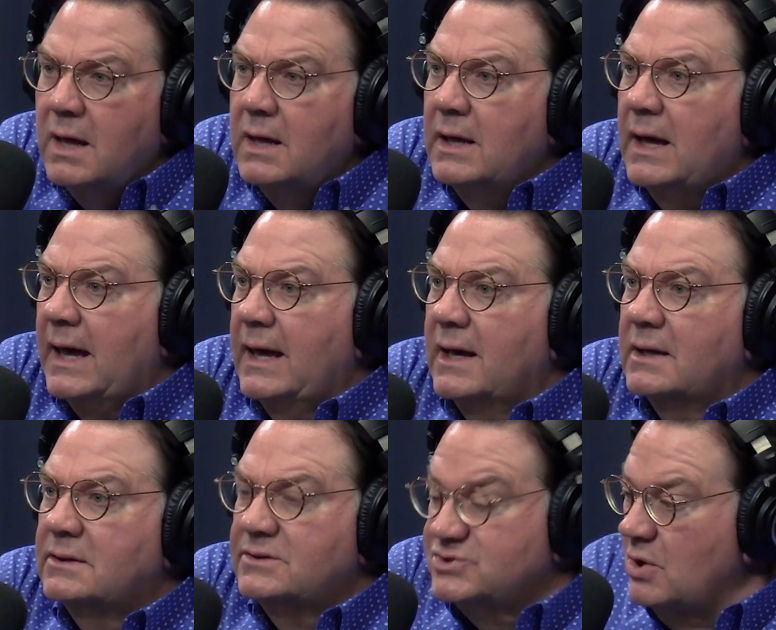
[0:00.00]

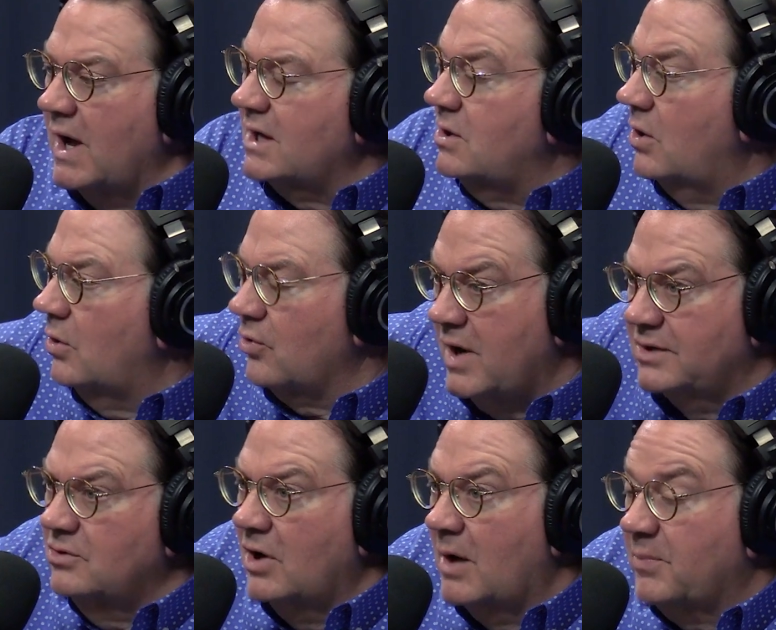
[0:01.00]
And so I call Grand
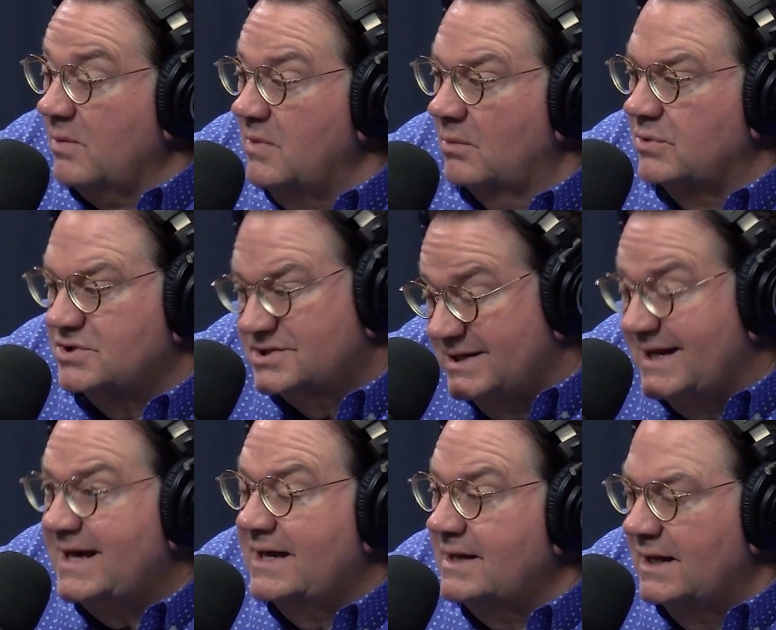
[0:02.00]
Ole Opry members
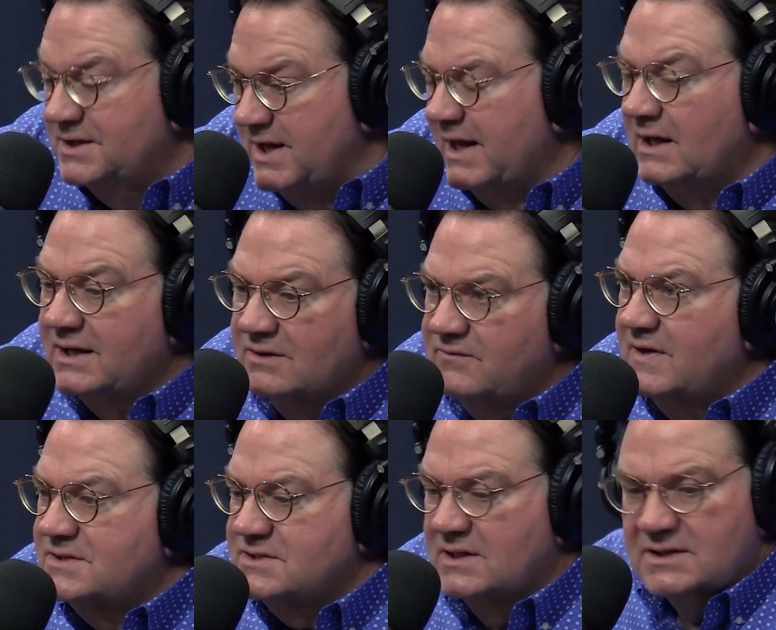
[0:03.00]
today Daly and
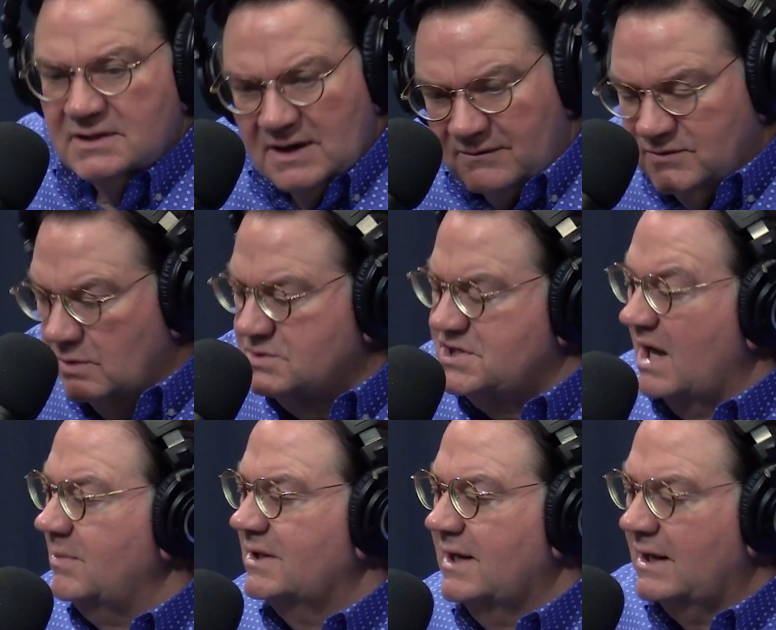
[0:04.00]
Vincent. I've known
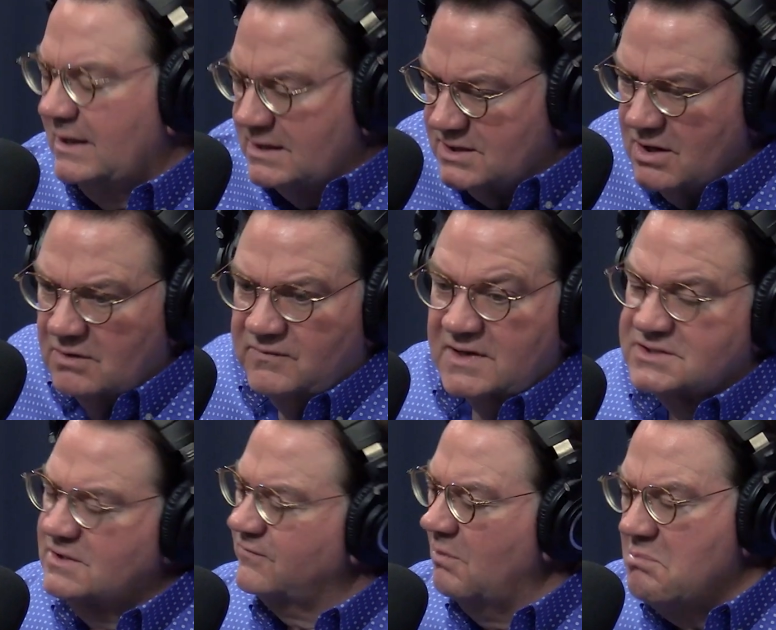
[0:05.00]
Jamie Daly and Darren
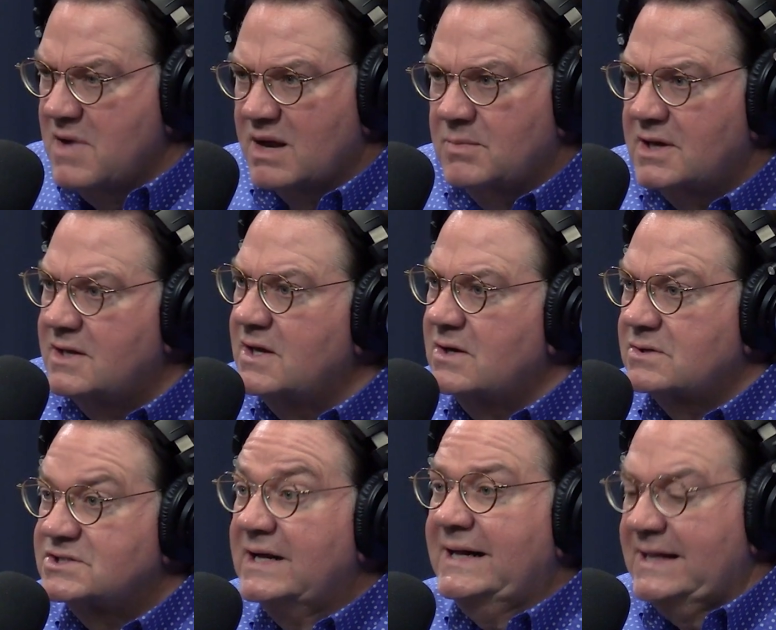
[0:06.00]
Vincent for many, many years.
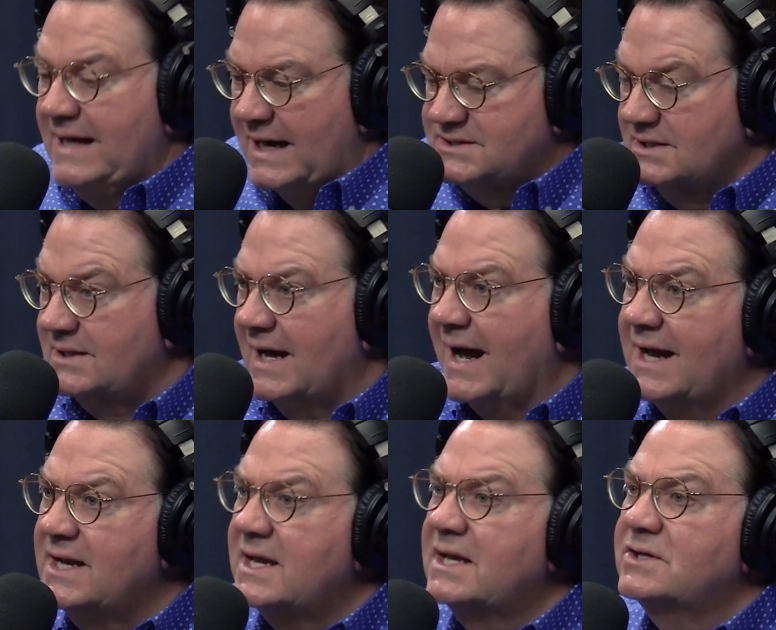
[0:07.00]
I said, I
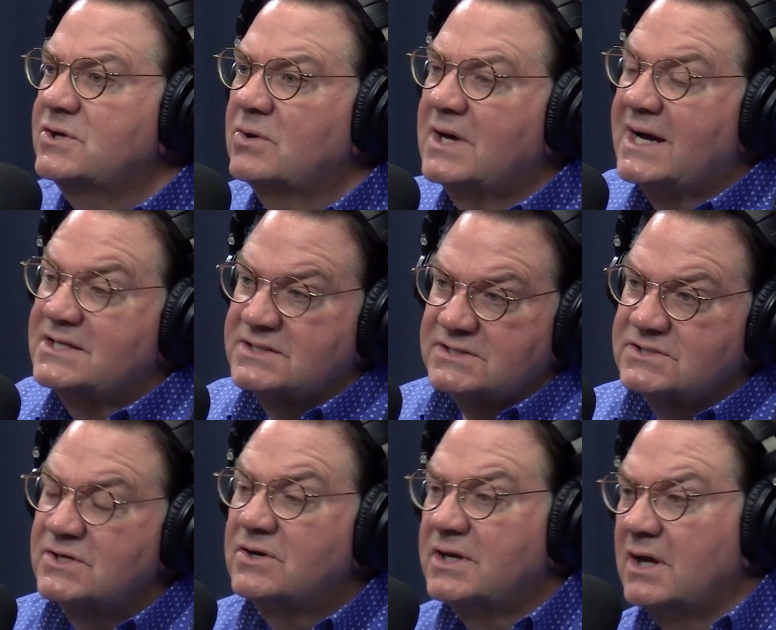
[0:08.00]
need you guys in
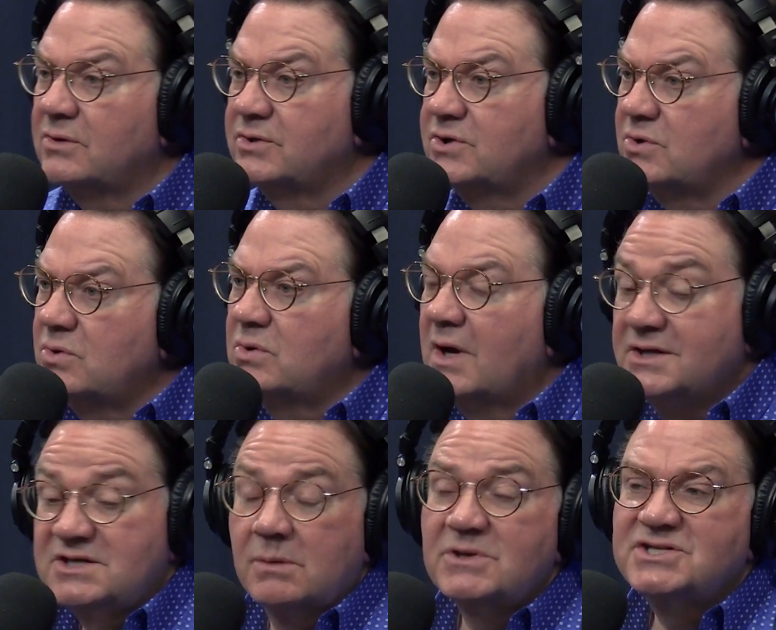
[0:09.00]
studio to do a
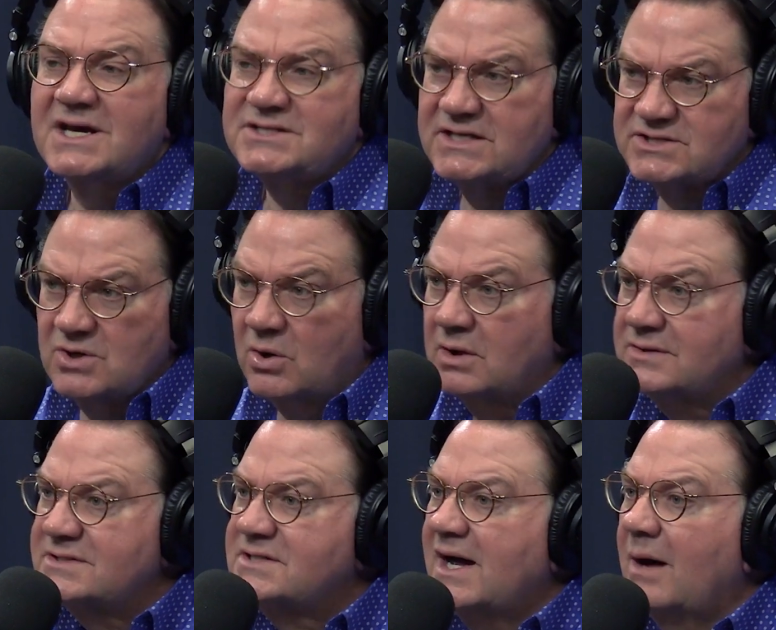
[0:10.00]
Jim and Jesse song on
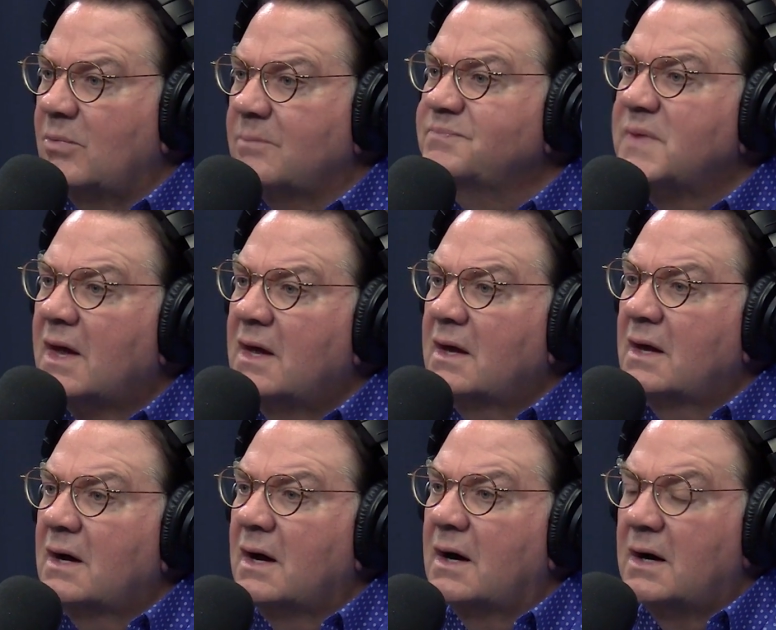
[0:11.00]
this album.
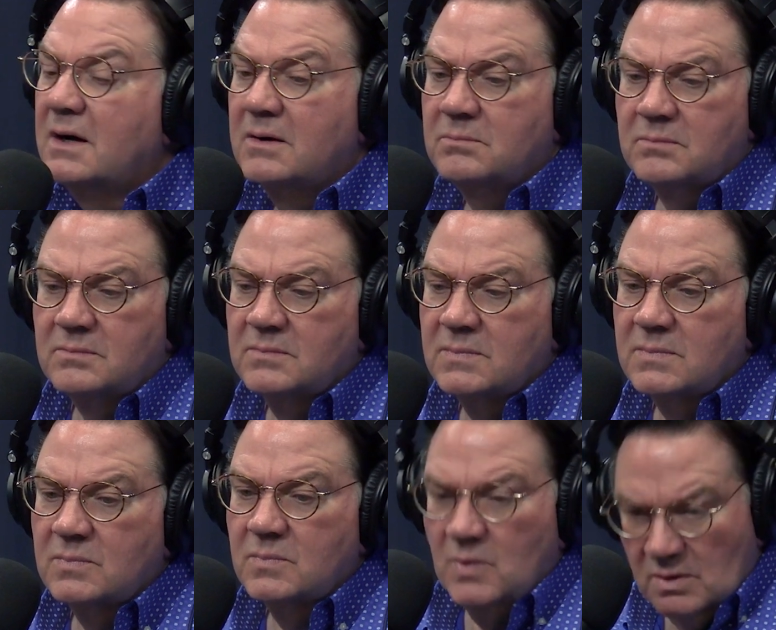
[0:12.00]

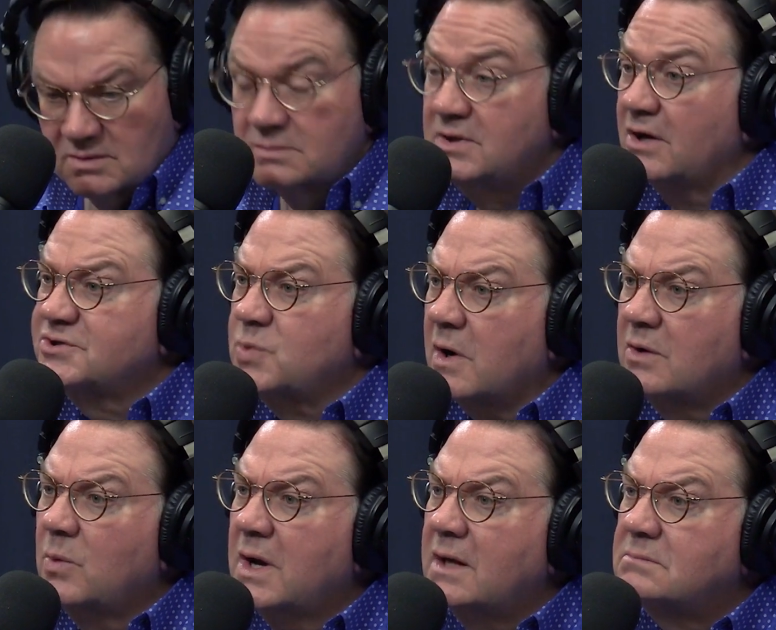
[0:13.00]
Tell us where and when.